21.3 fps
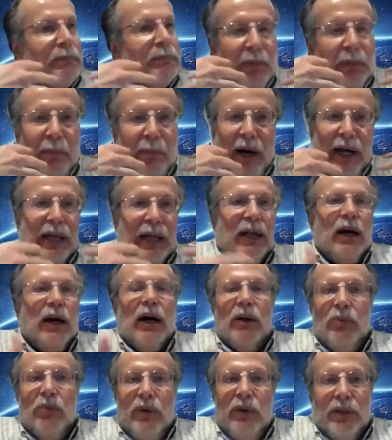But my
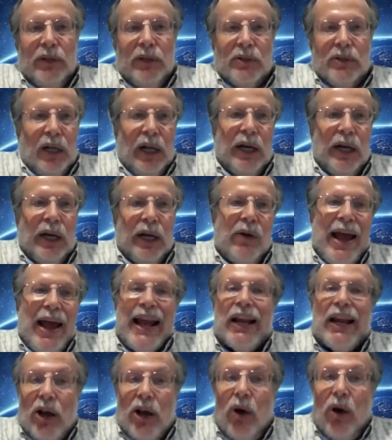God, it's clear
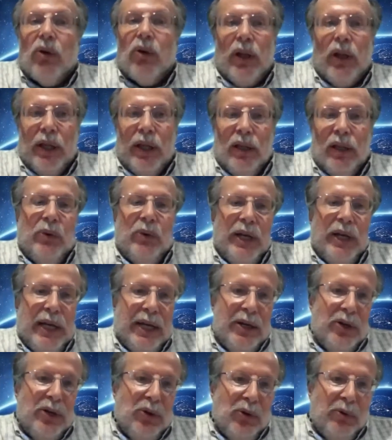anecdotally that we
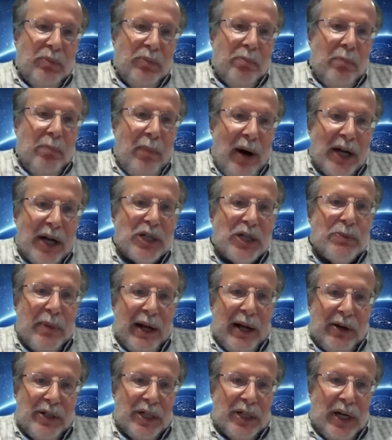need to do a much
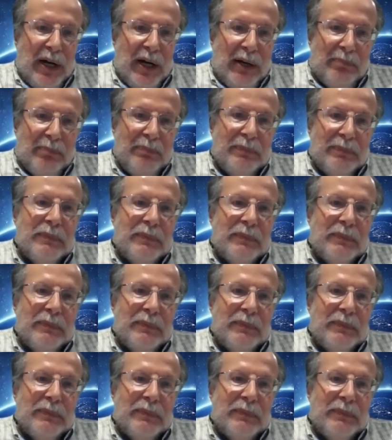better job